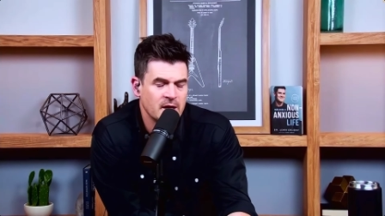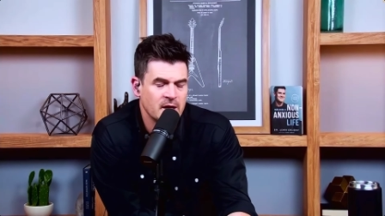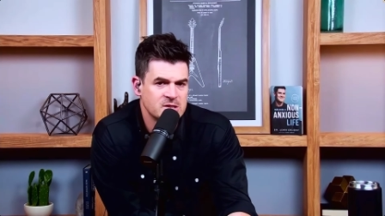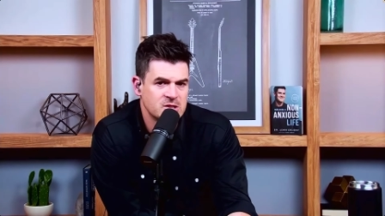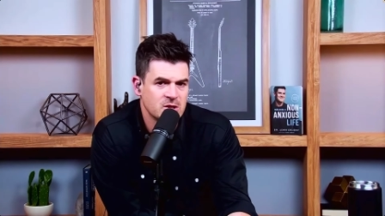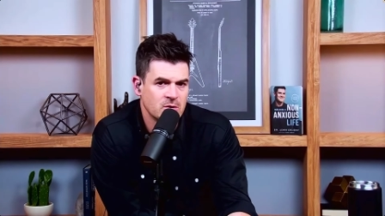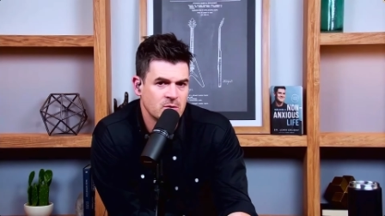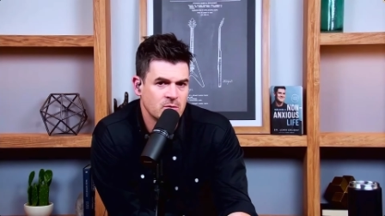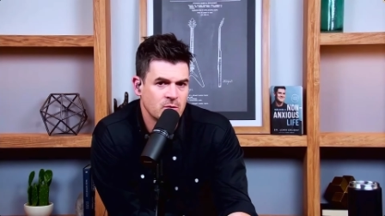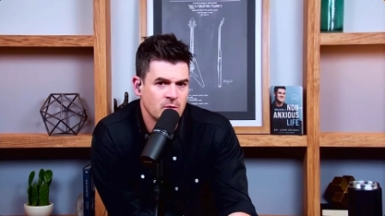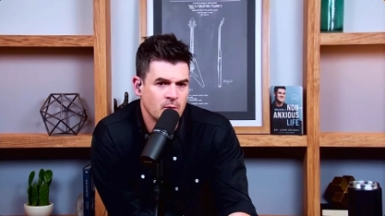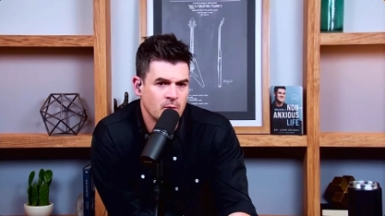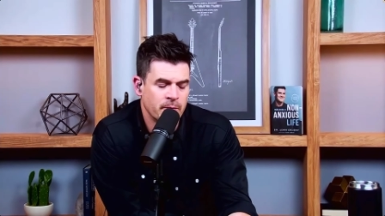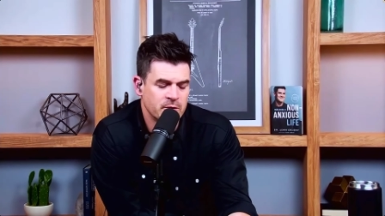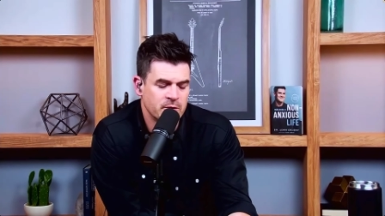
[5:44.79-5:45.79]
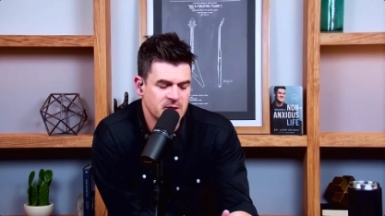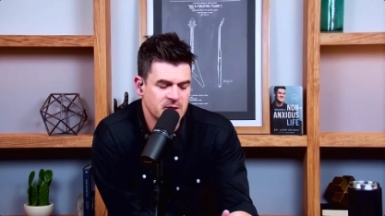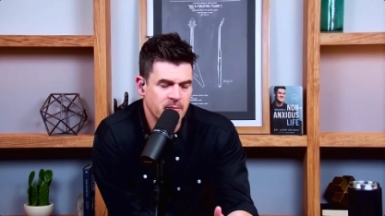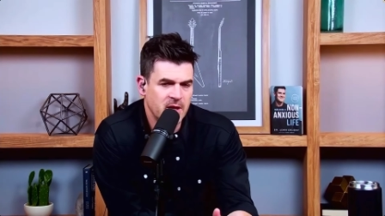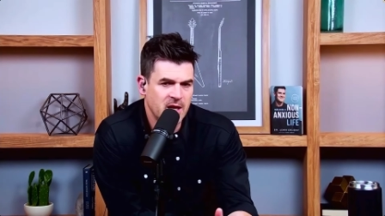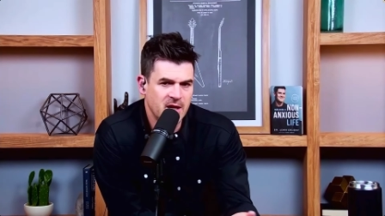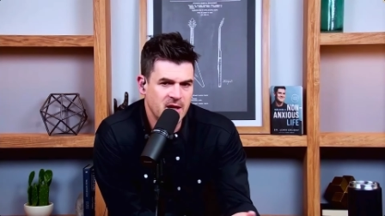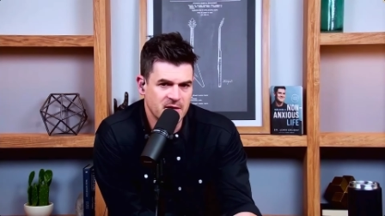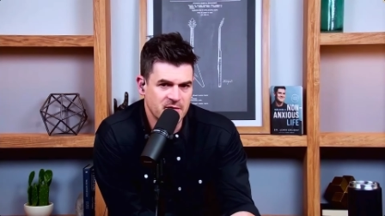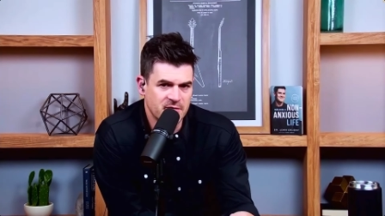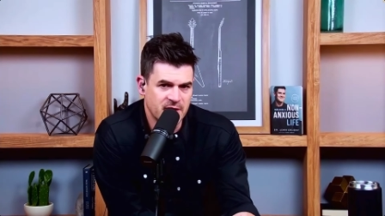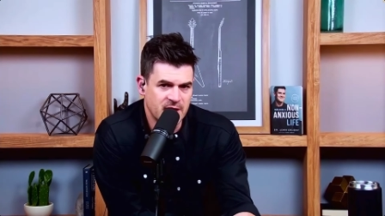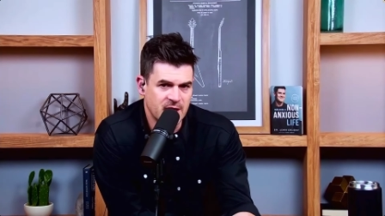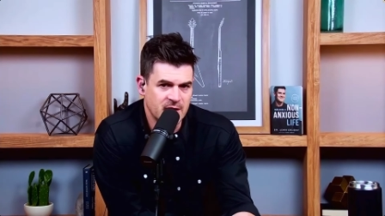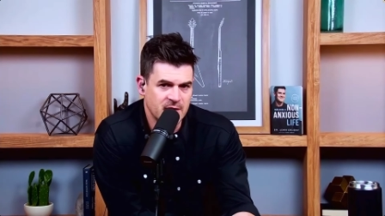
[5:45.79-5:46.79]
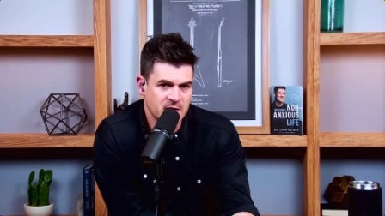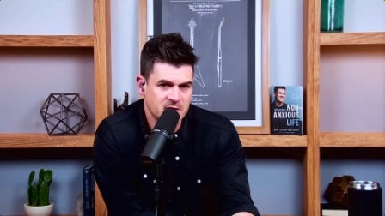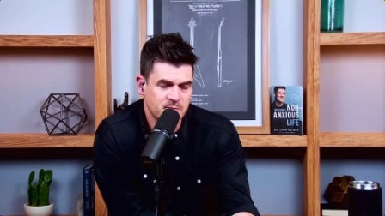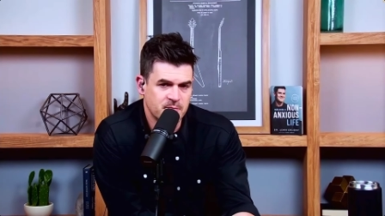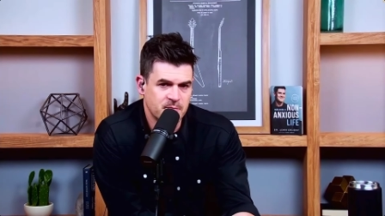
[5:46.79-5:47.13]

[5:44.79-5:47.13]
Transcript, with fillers: And so there's a media divide